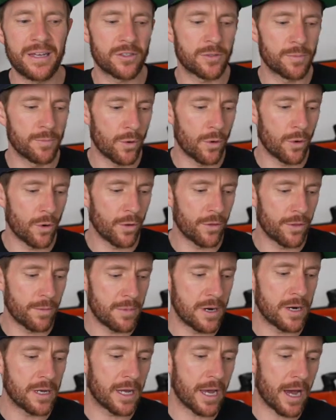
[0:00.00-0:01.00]
it's more the
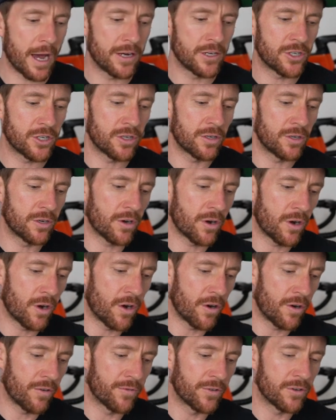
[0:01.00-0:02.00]
mitigation
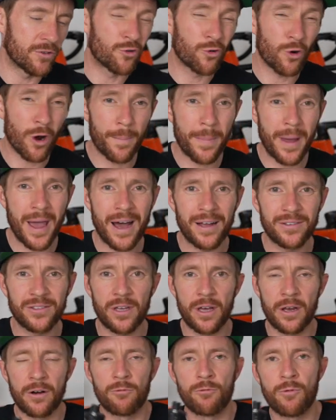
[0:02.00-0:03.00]
of
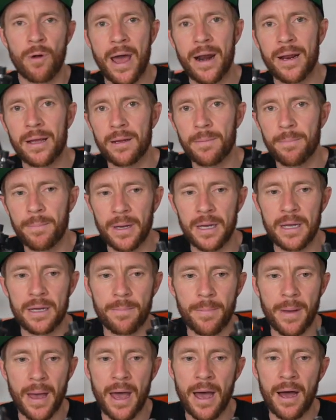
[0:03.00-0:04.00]
dropouts and erratic
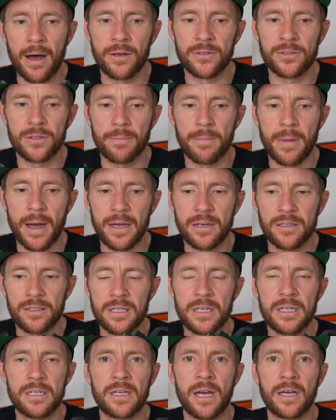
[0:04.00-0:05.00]
peak powers that makes
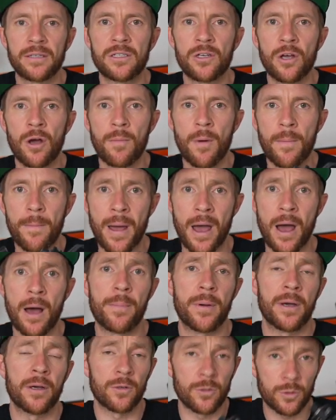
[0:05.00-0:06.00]
these Asioma power
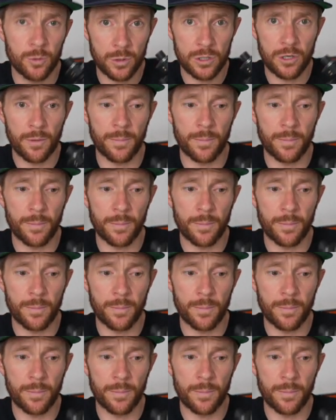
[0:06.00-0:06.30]
pedals, which